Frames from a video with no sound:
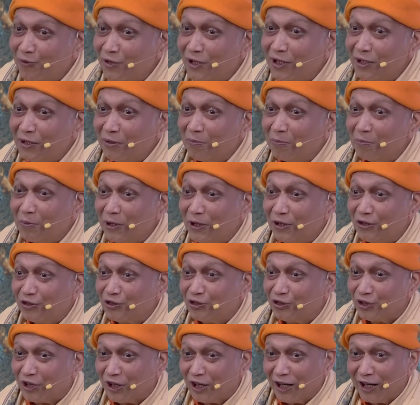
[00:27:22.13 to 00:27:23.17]
Some very
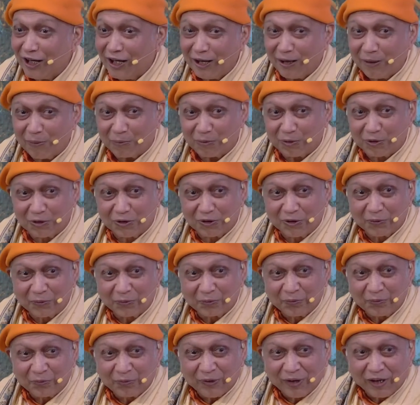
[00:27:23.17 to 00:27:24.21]
big
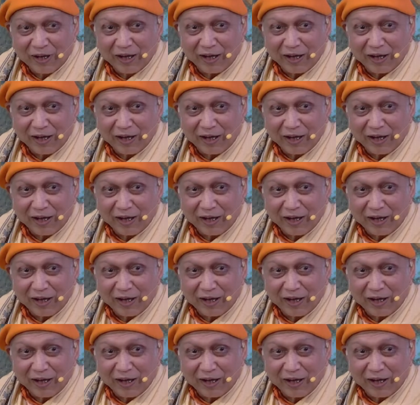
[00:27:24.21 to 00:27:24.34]
shapes,